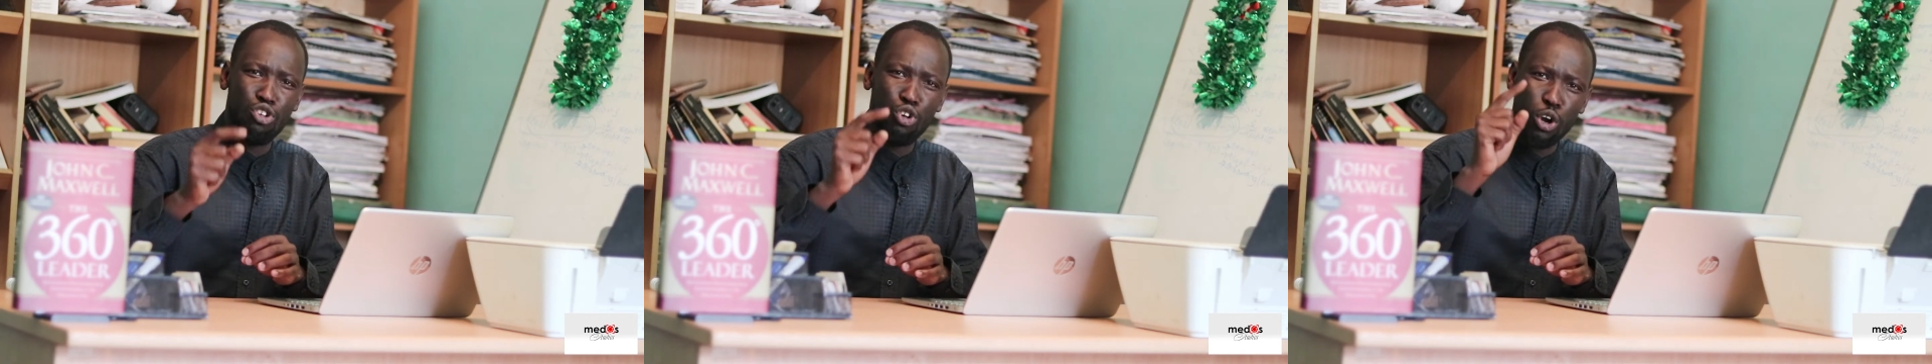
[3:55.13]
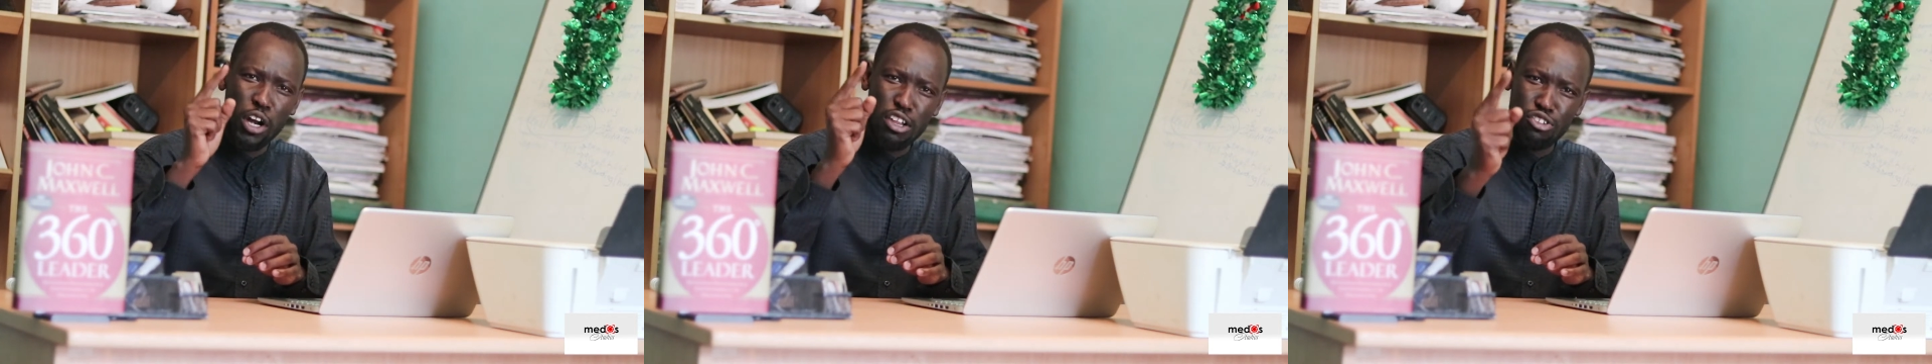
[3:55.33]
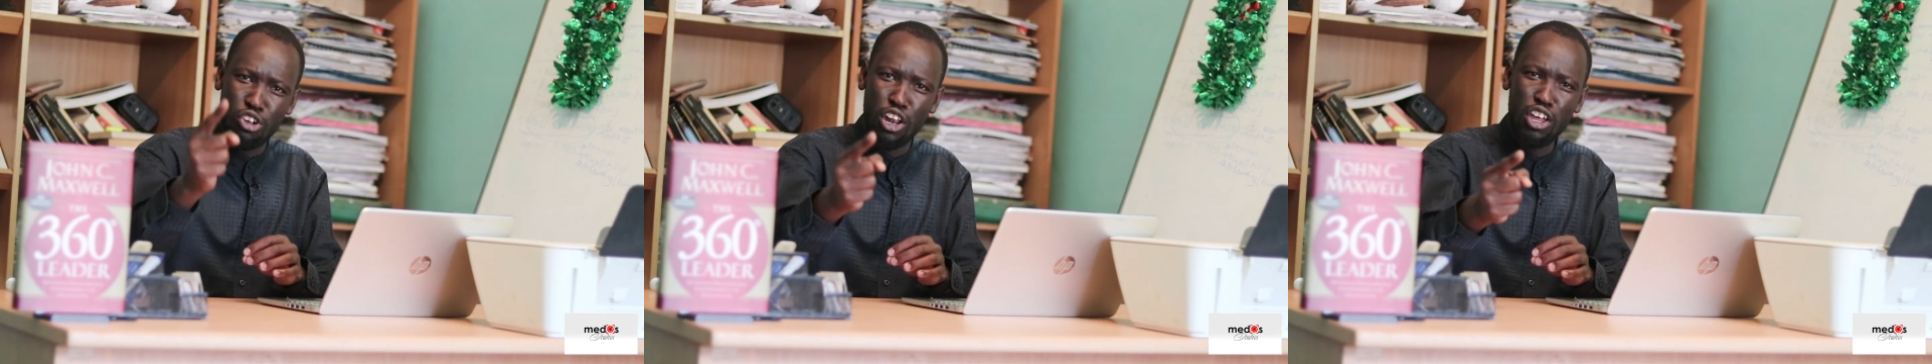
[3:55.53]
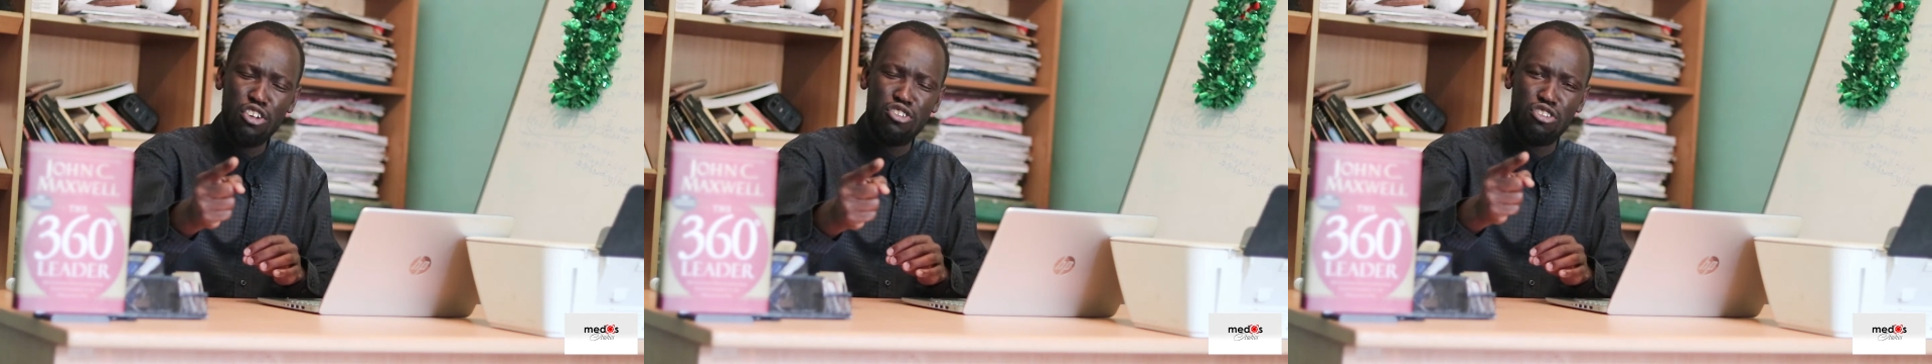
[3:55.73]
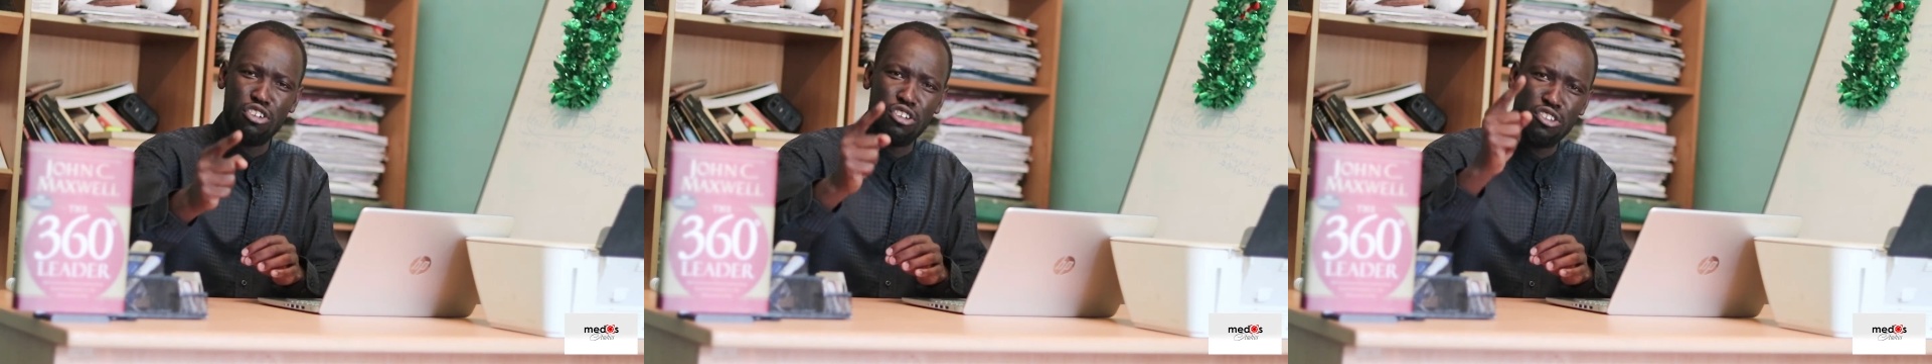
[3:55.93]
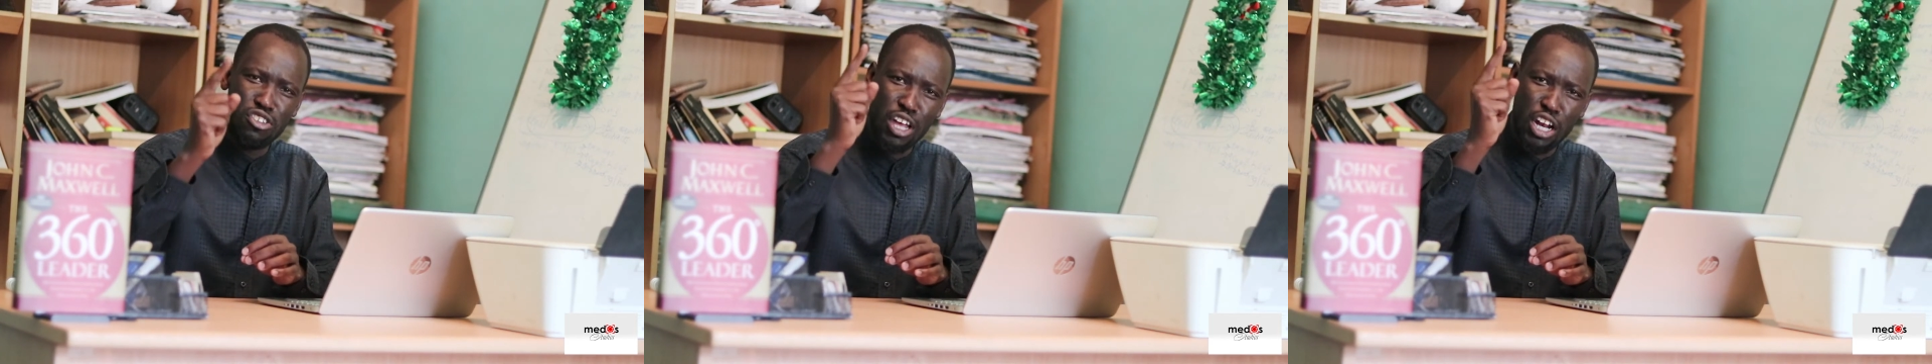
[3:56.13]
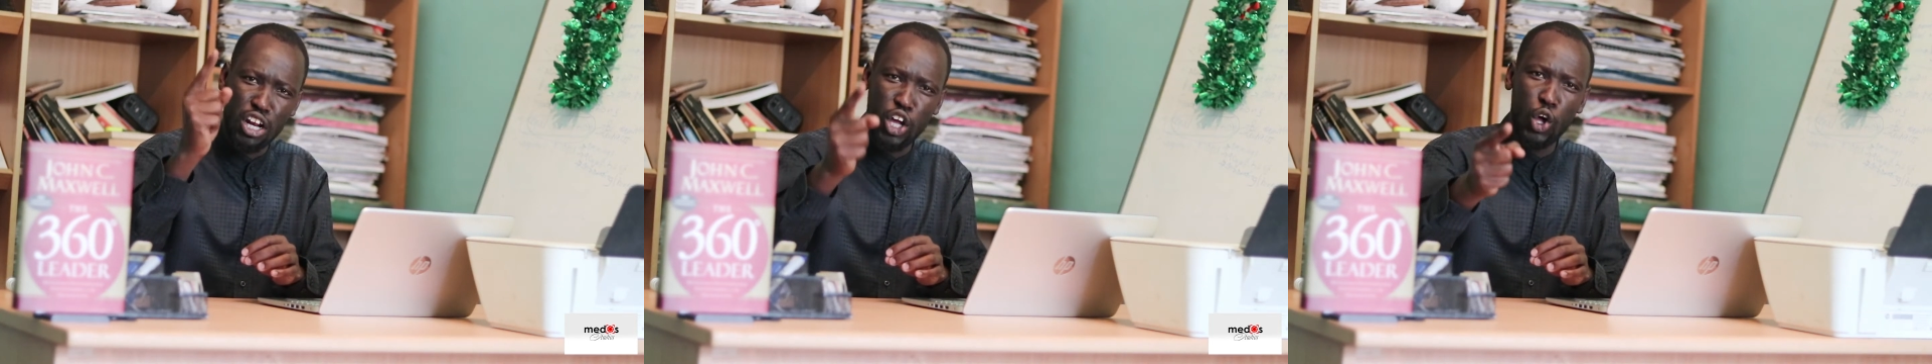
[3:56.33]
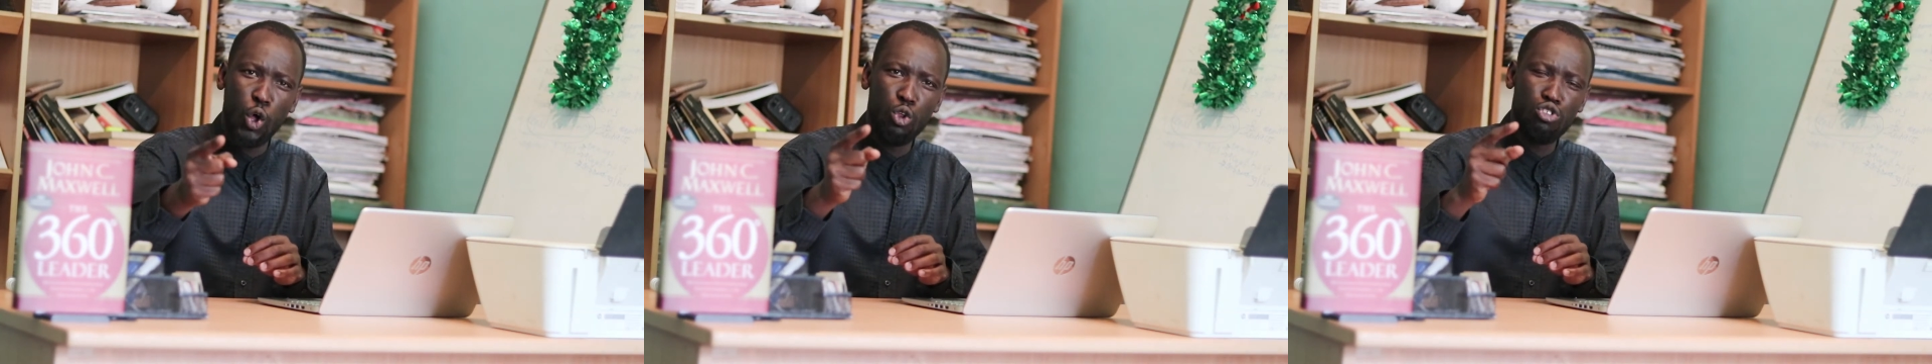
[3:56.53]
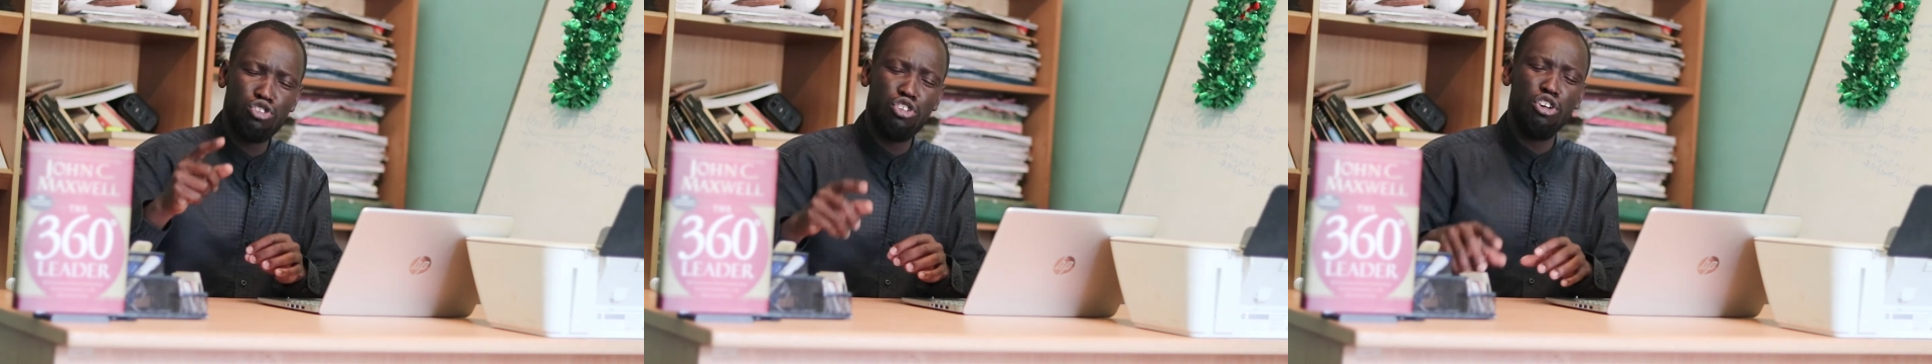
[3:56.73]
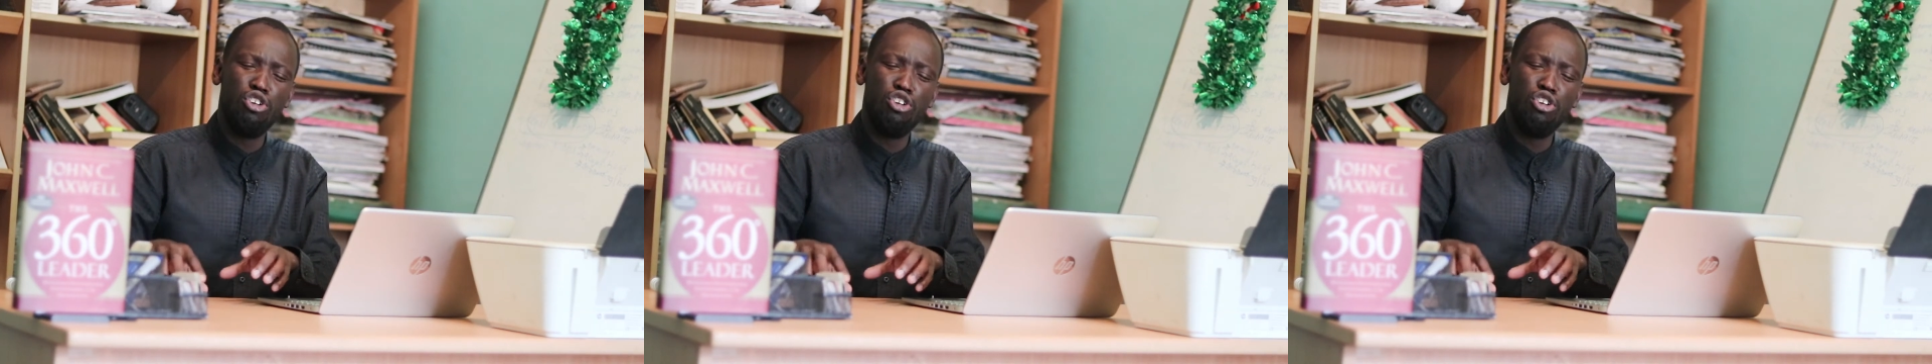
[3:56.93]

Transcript: your resolutions and goals,